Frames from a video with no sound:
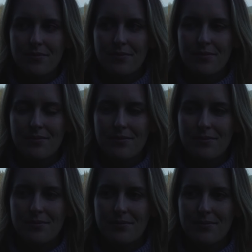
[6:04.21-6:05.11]

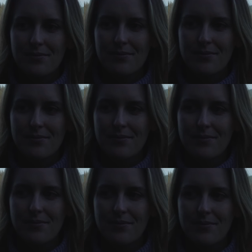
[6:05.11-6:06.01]

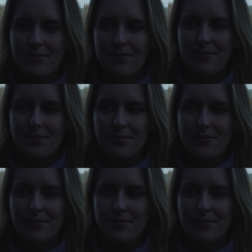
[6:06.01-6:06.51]
(silence)